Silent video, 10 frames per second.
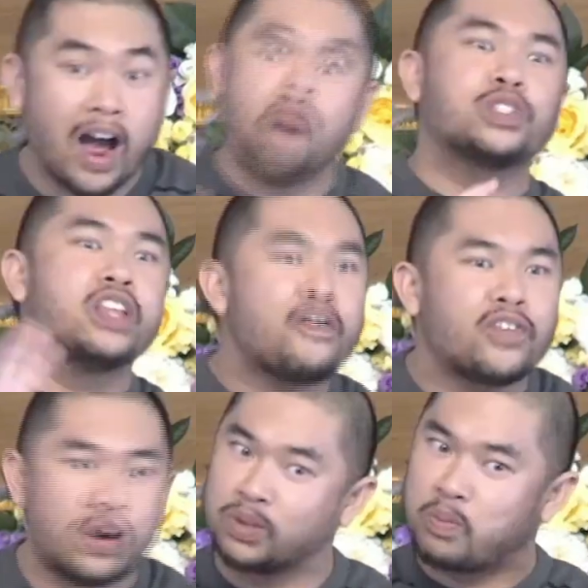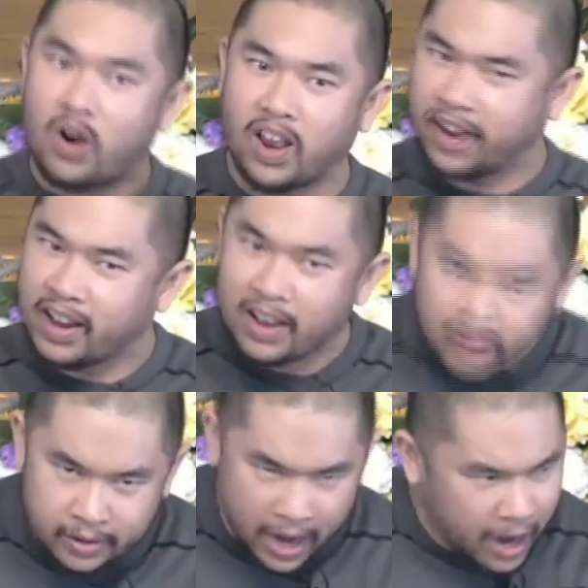I was never. It was more like,
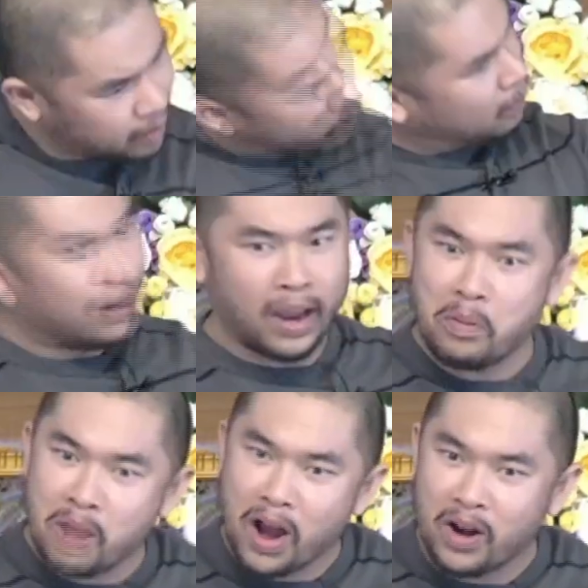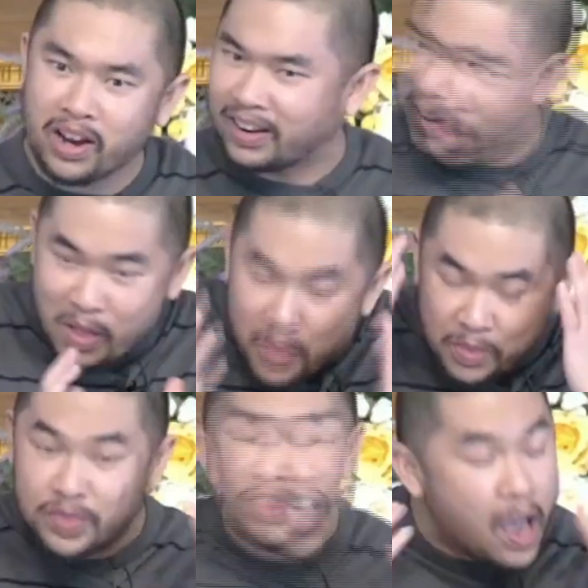date, get married.
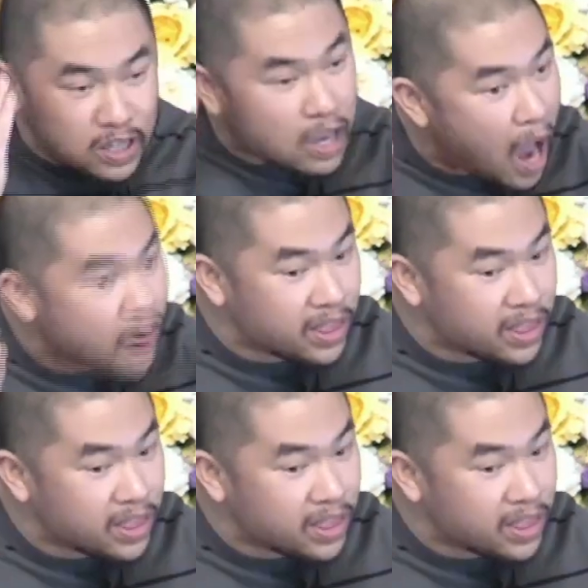That's how I